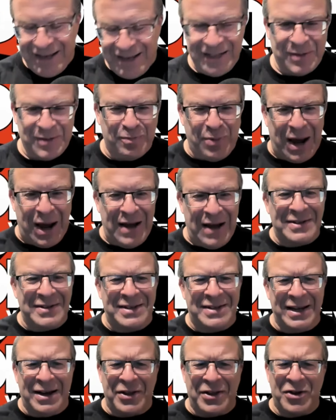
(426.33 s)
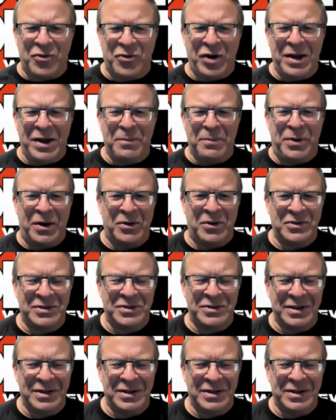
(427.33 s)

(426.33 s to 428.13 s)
he's balancing on the ring post.